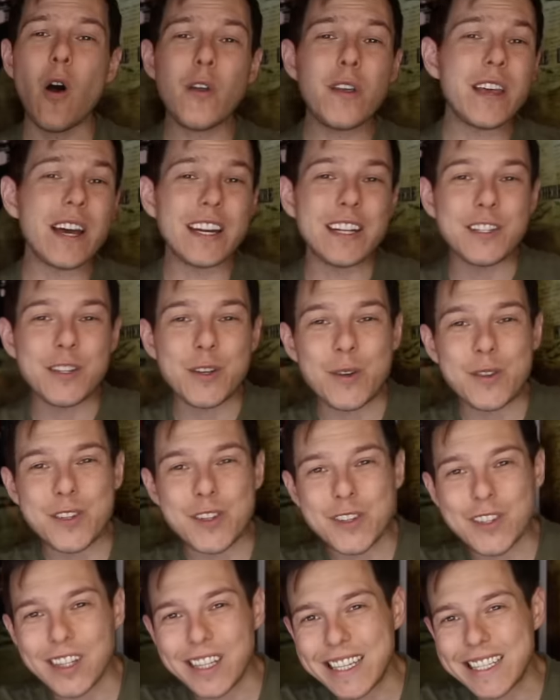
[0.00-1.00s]
All you gotta do is
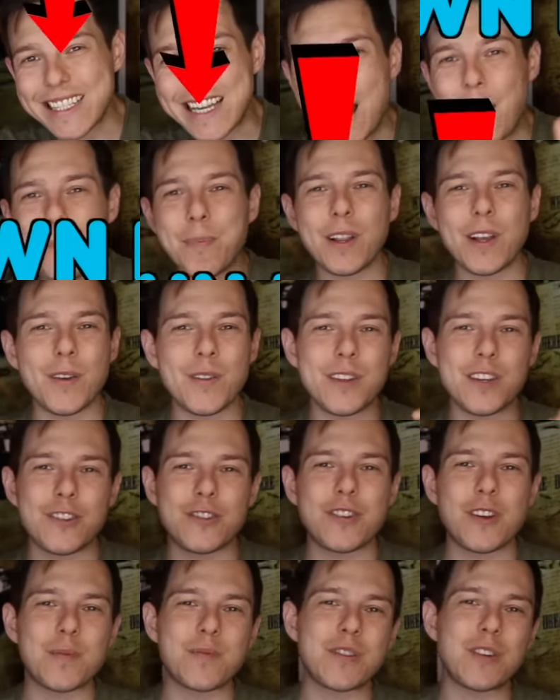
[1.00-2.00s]
use the link down below in the
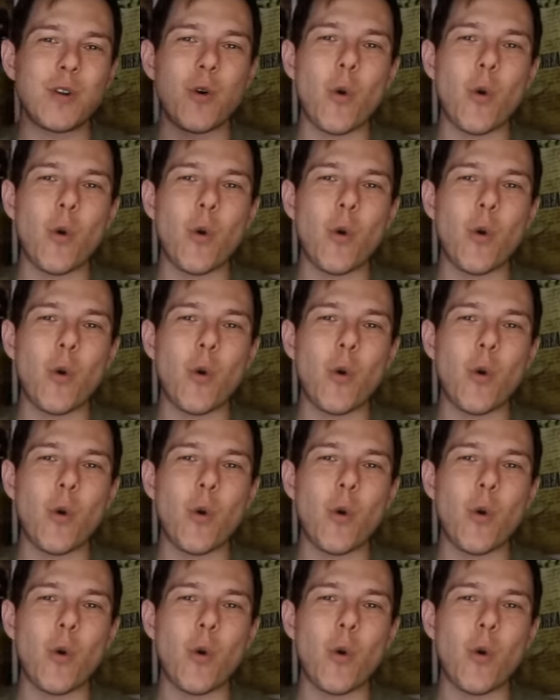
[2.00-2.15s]
description